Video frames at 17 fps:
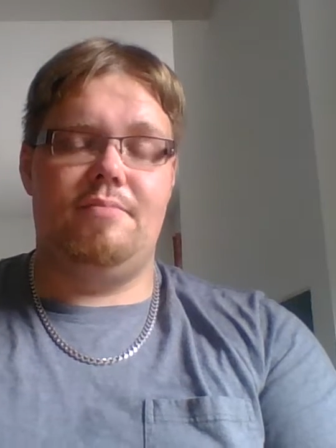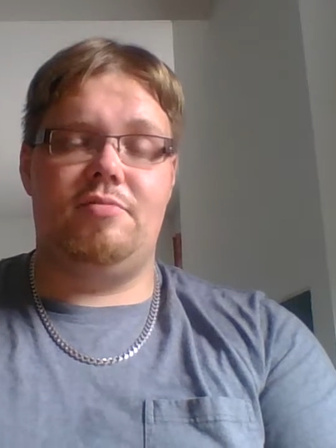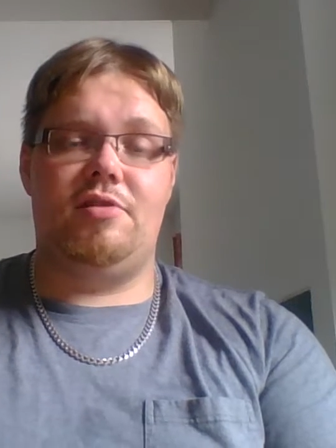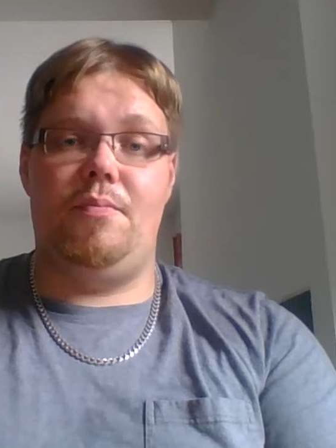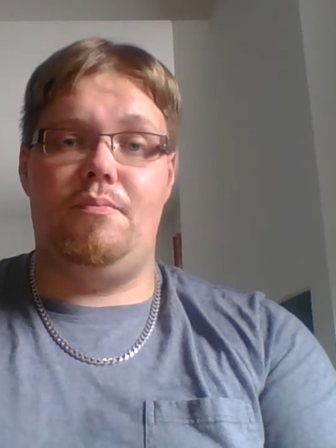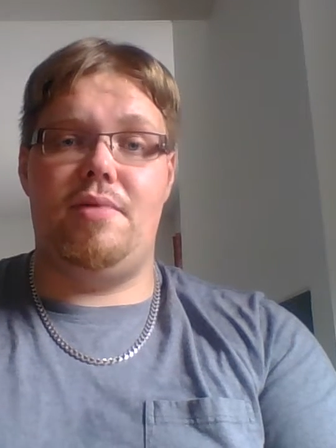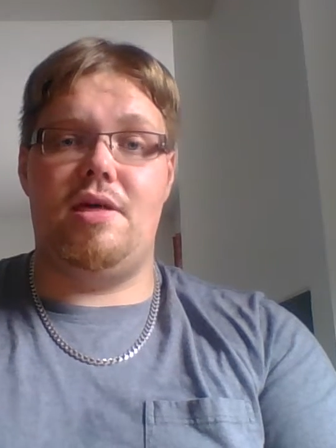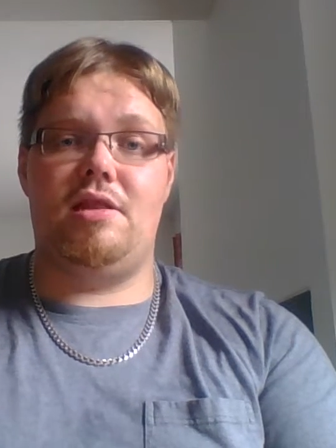
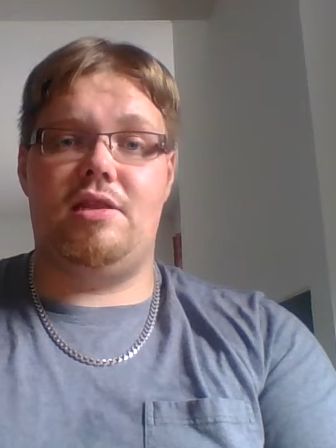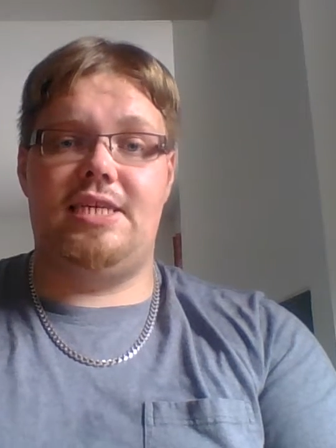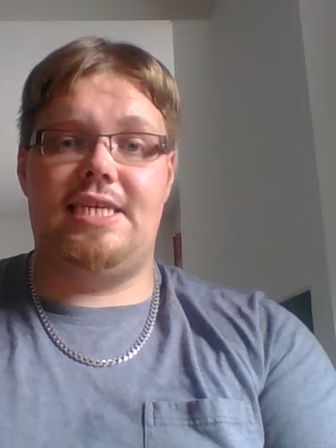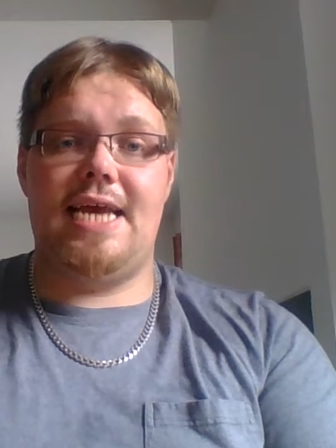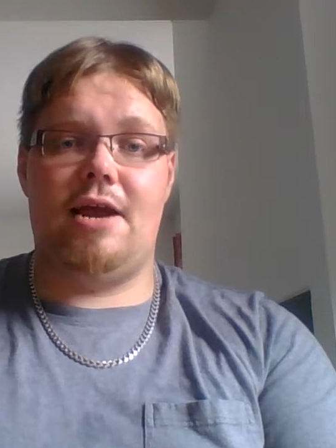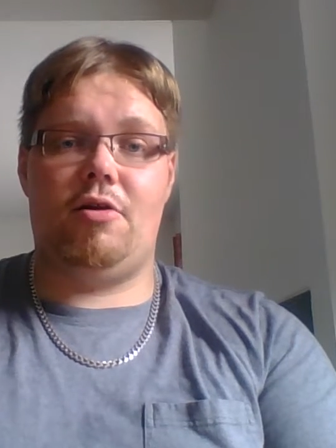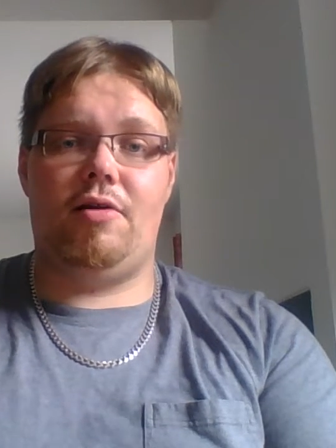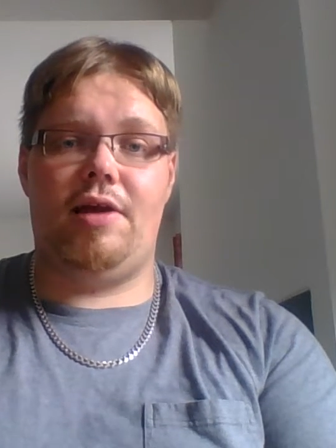the
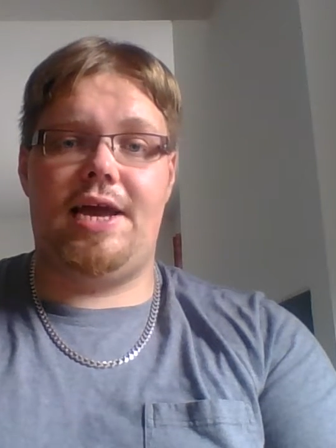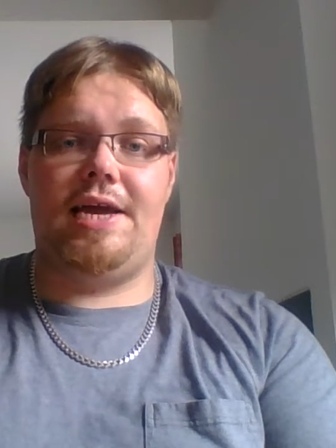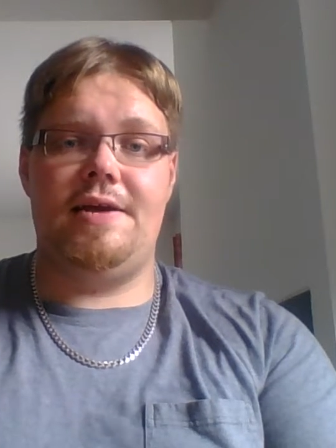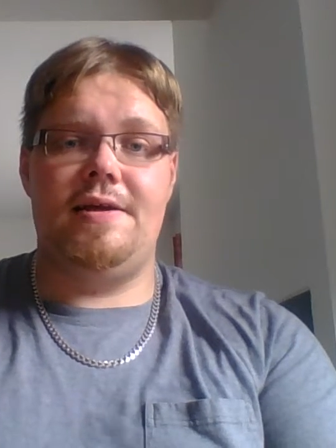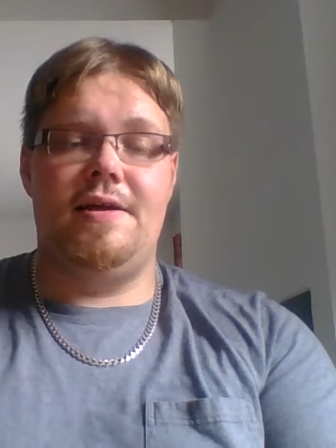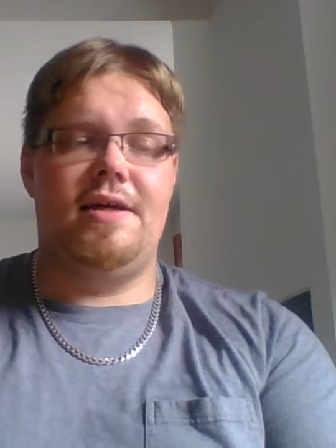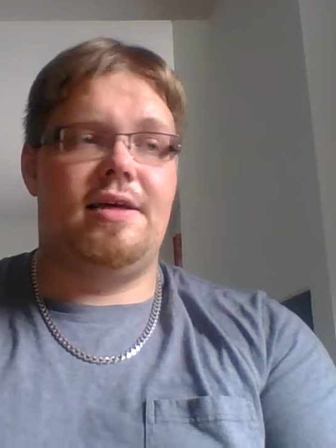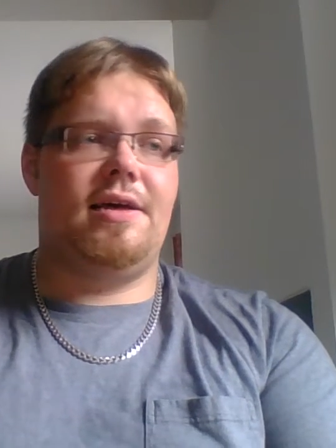
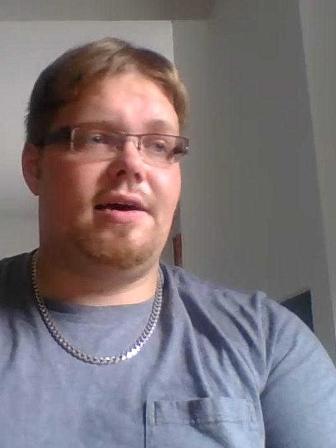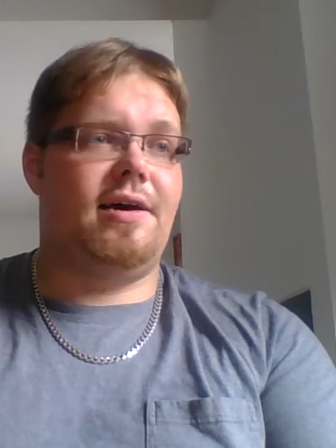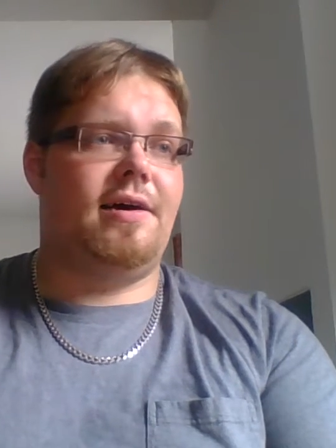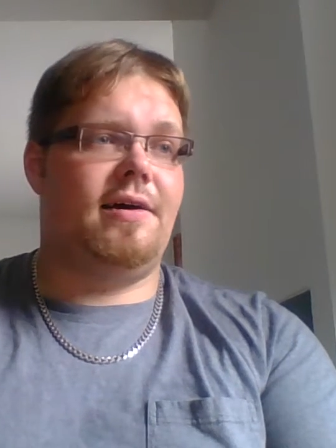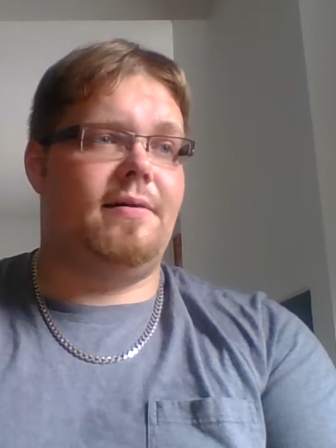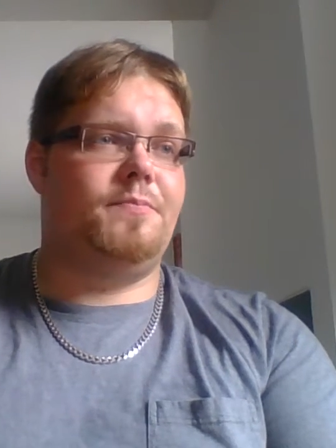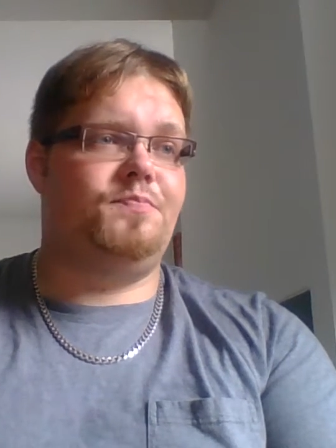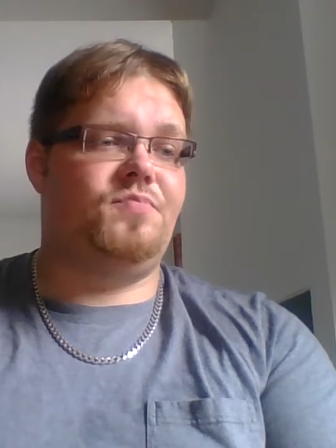military,
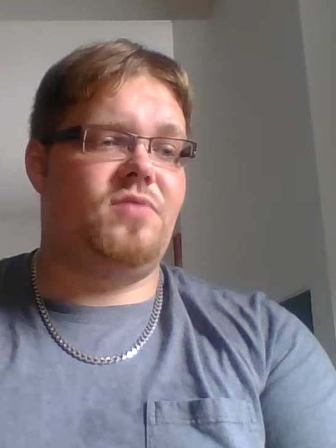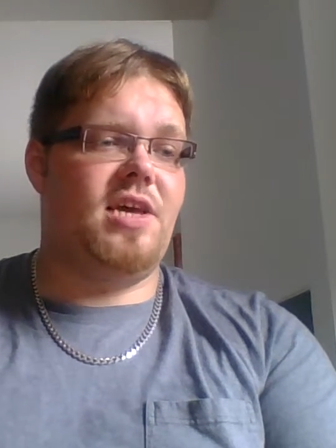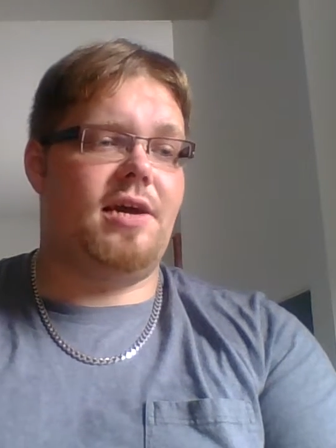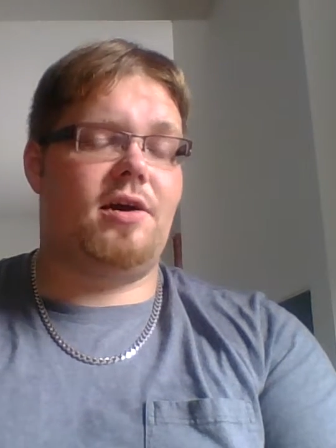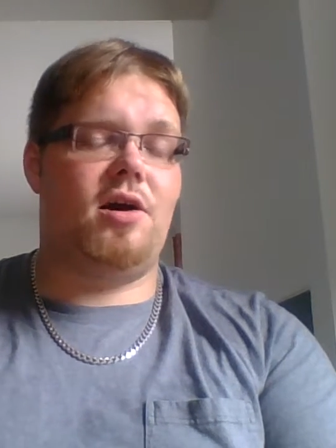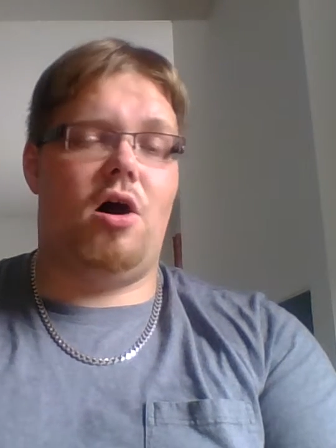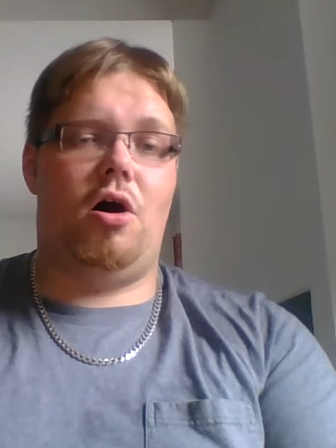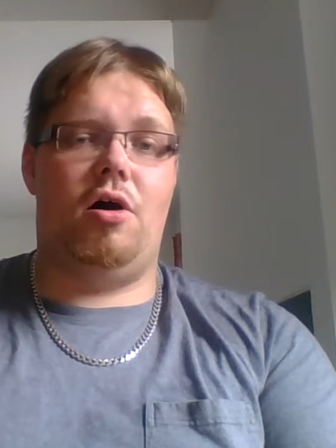the
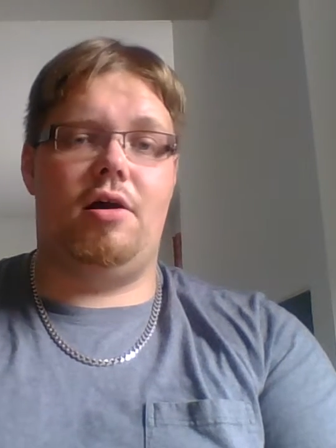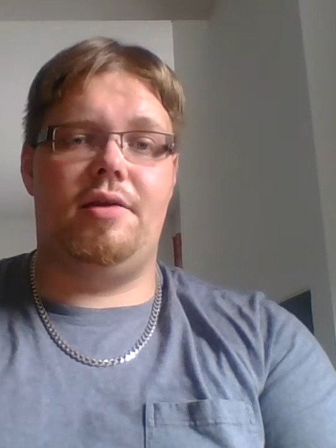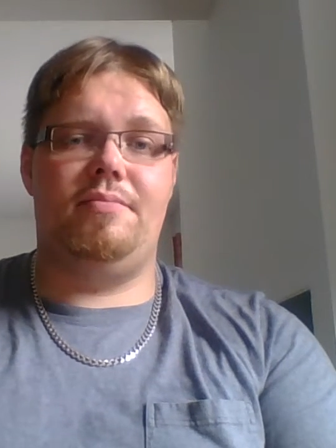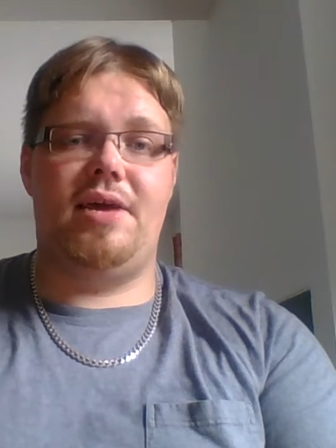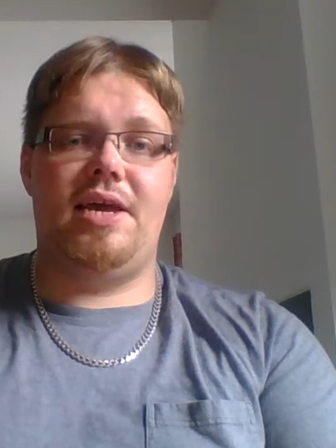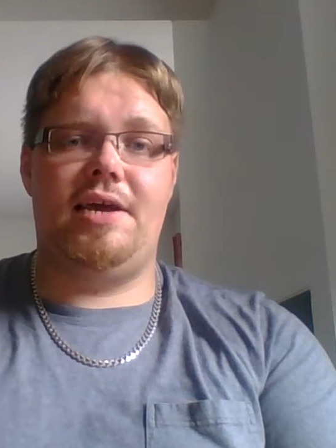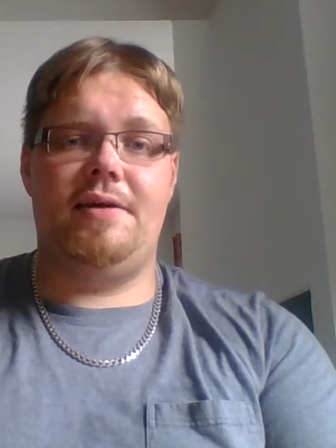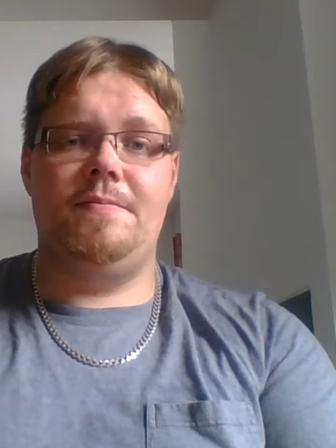
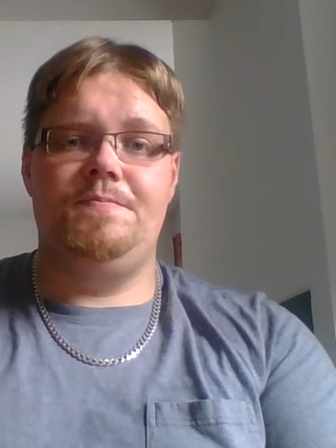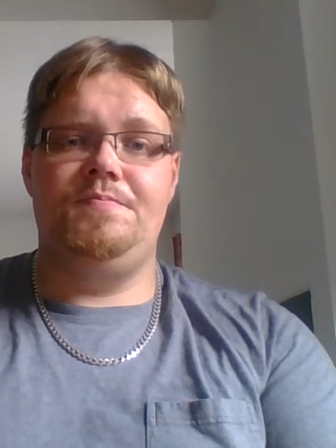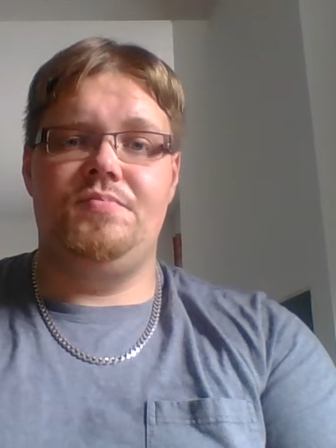economy,